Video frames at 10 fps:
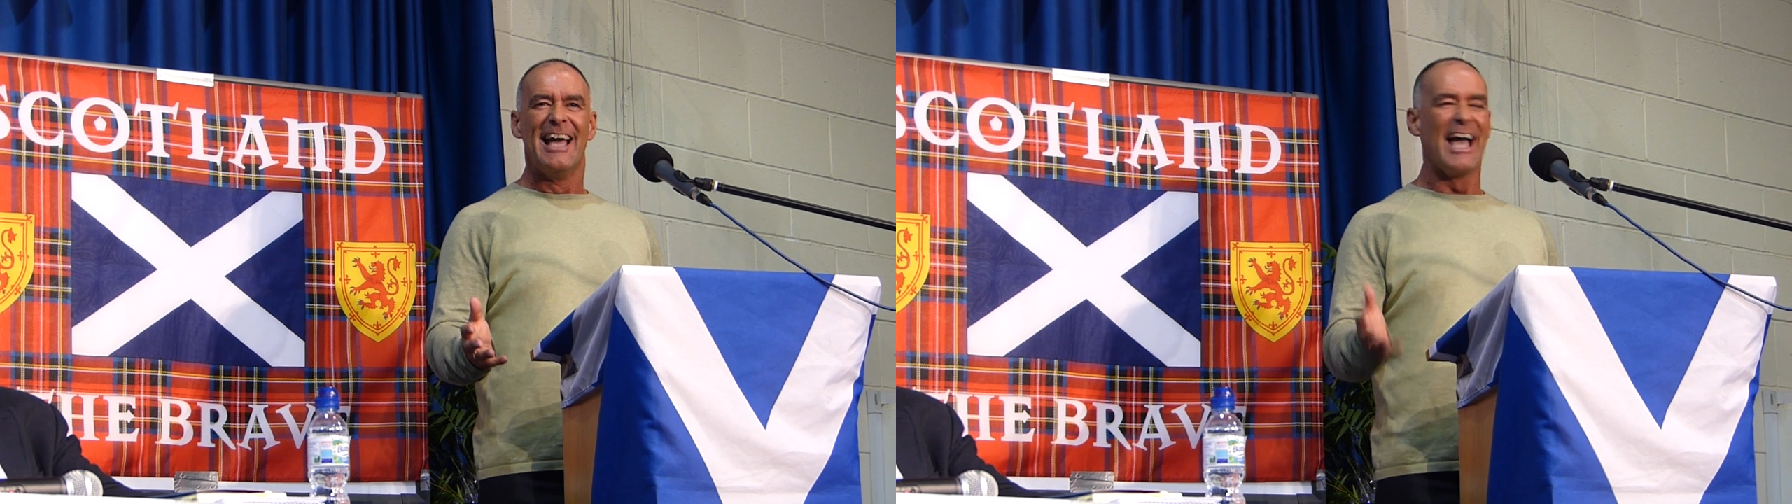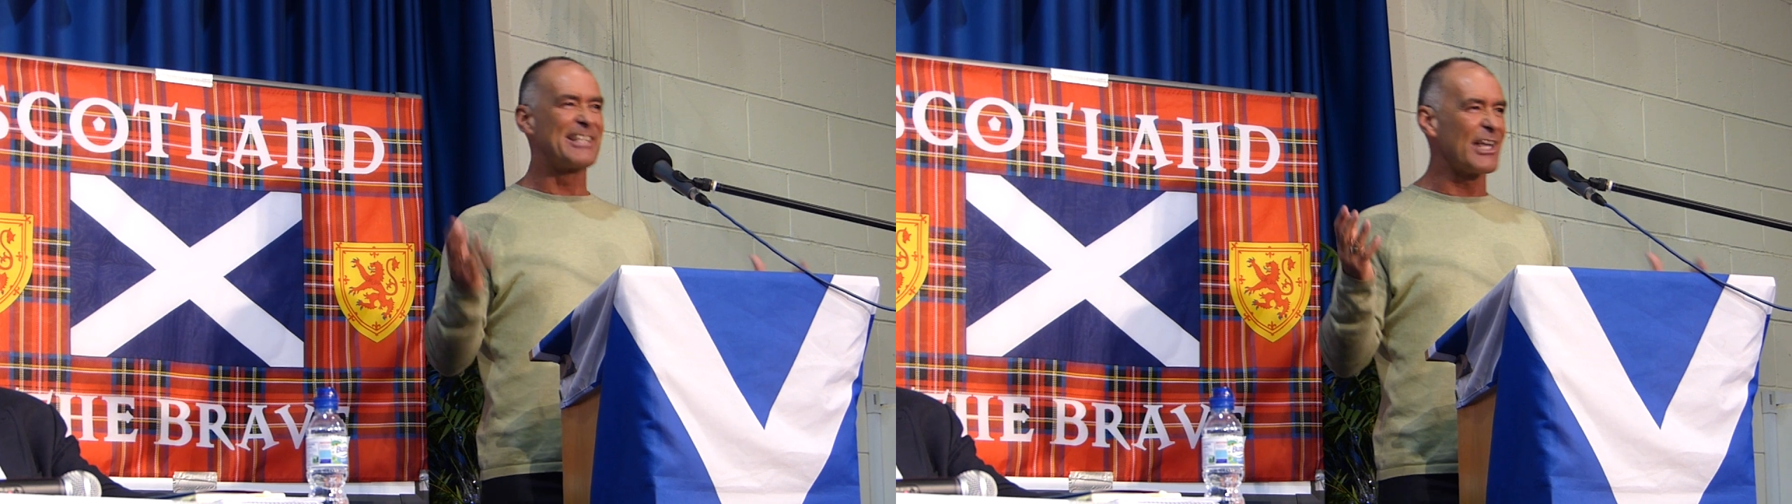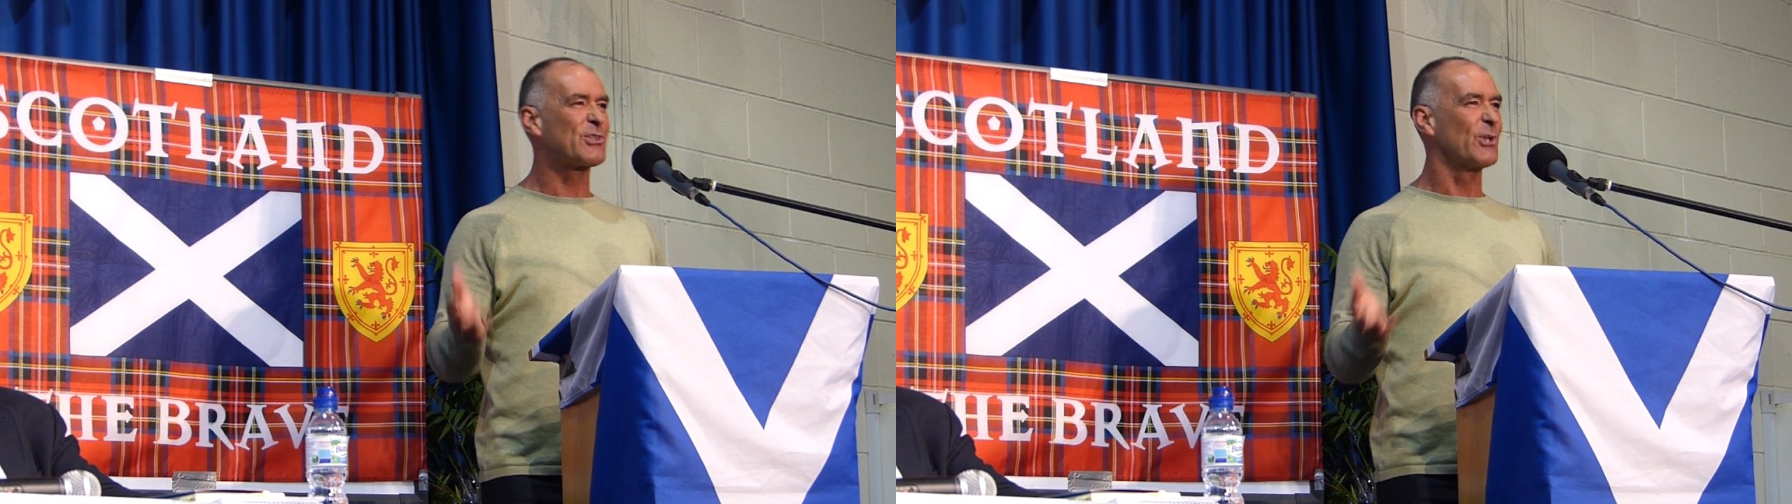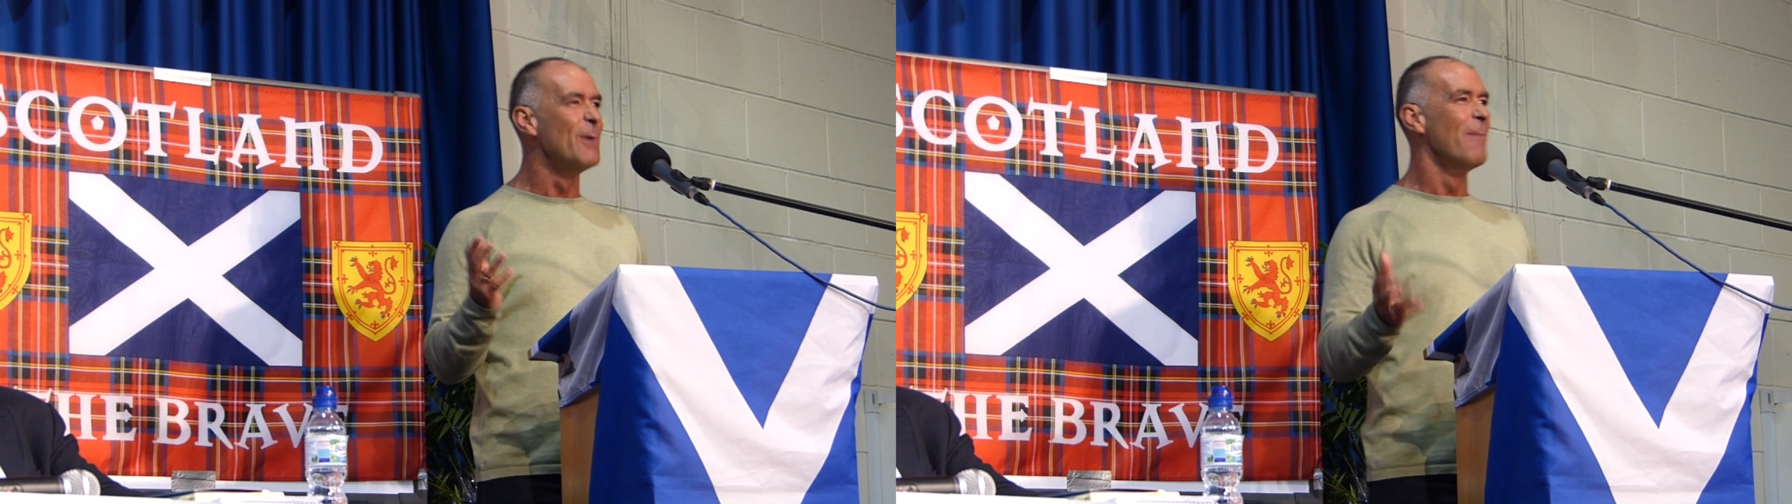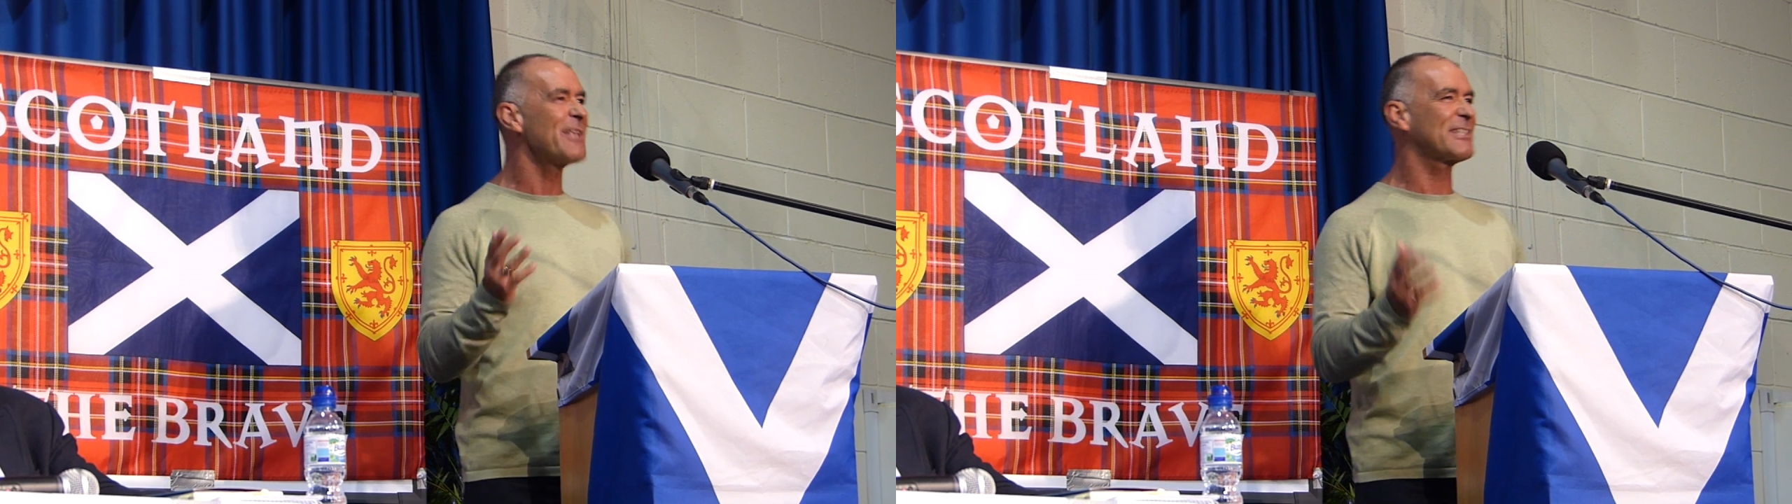Is it
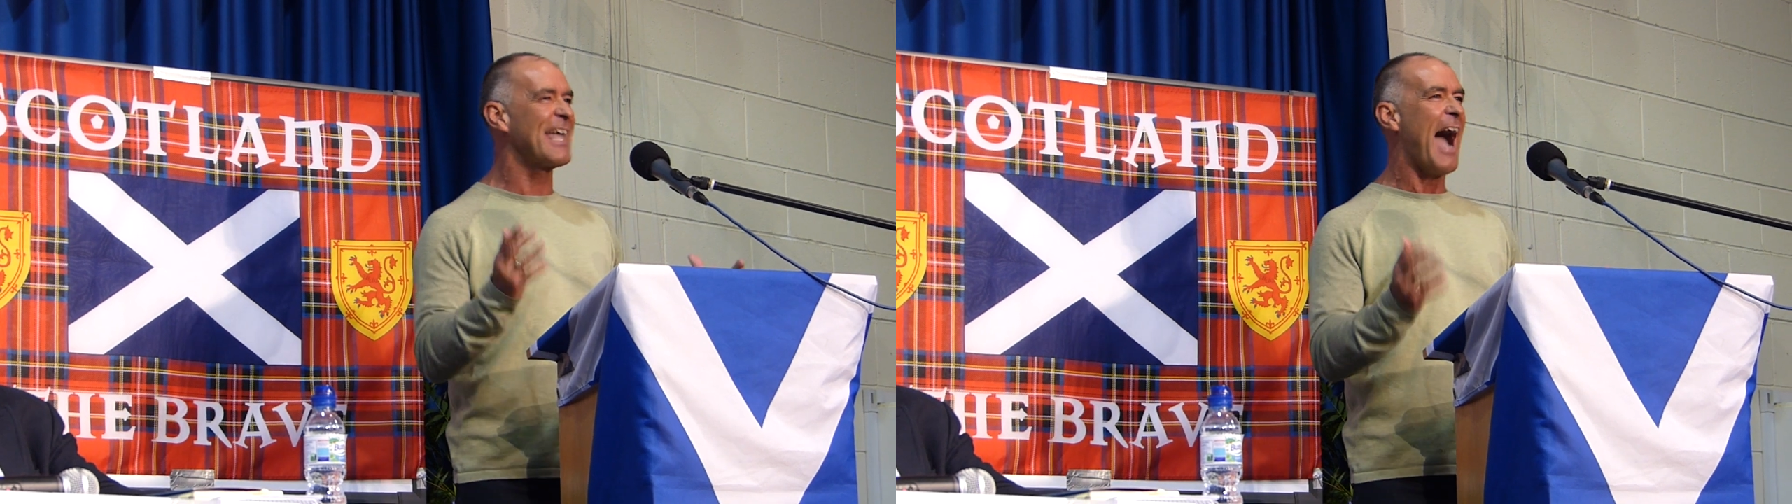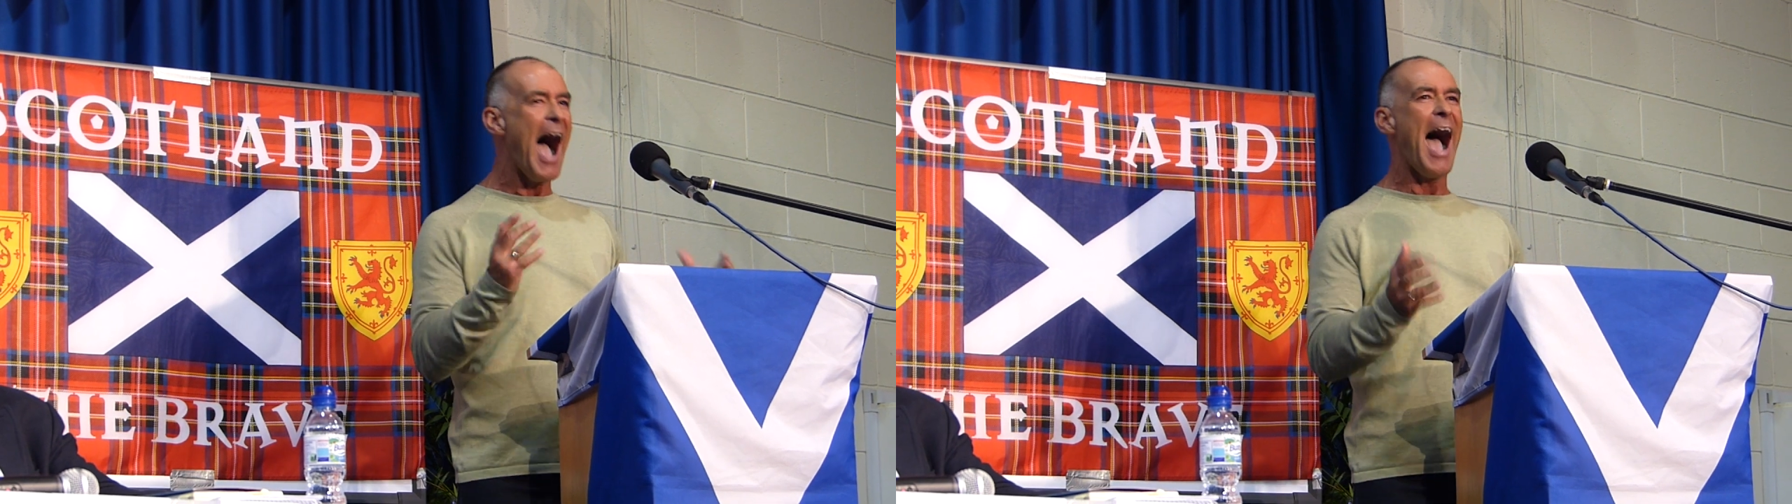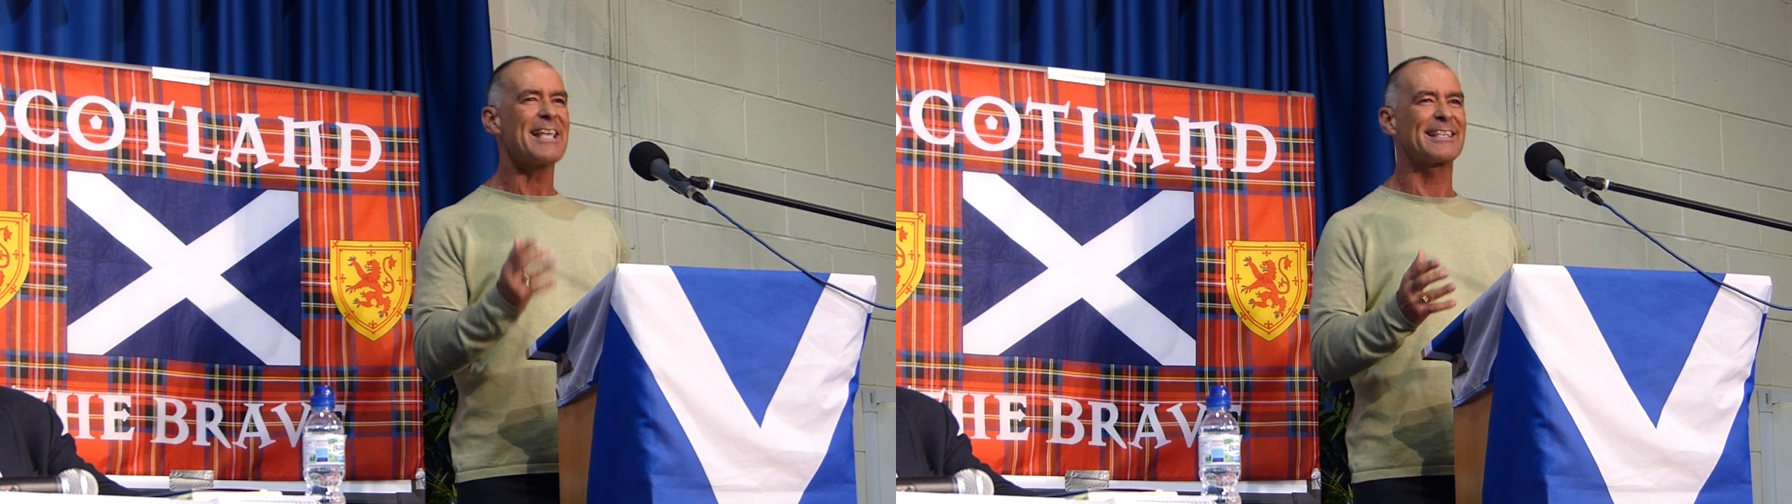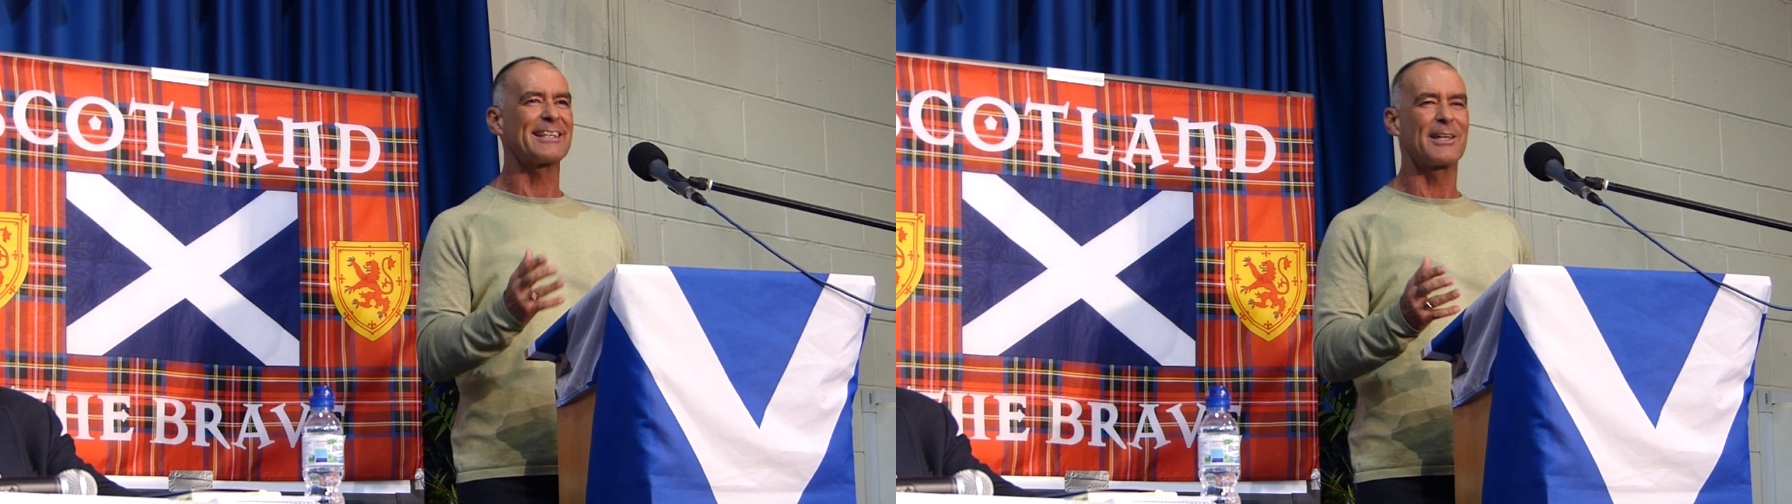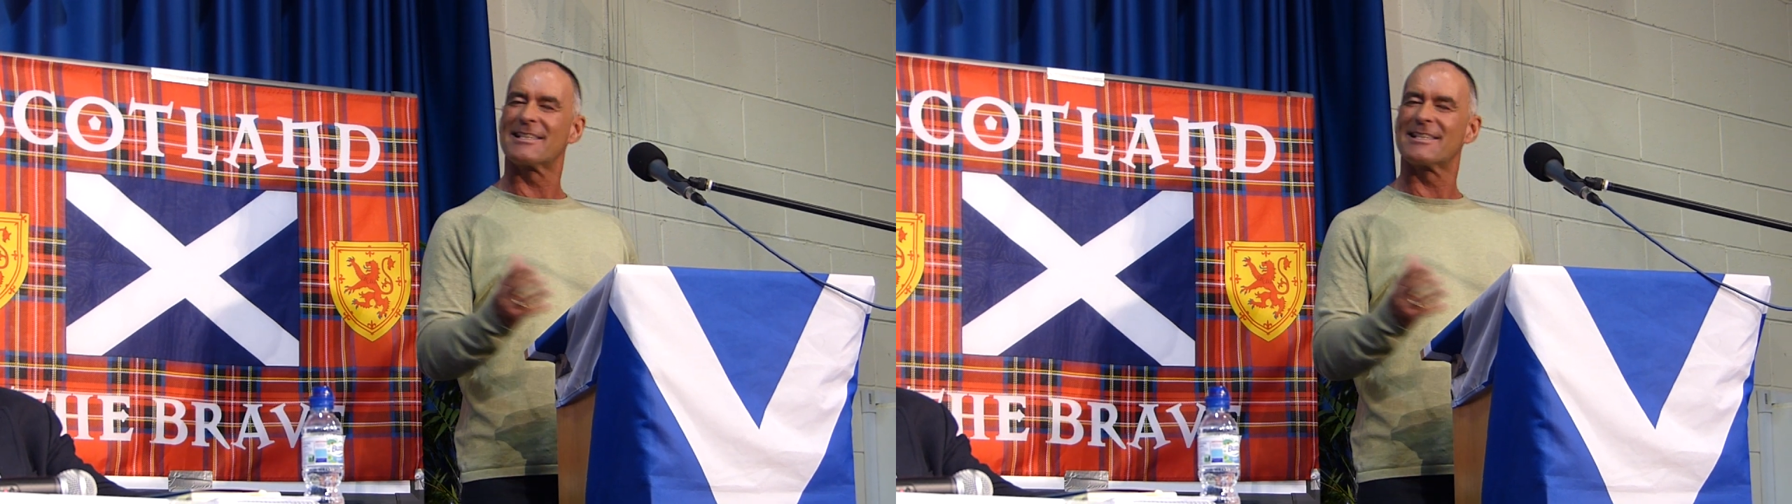too much to ask?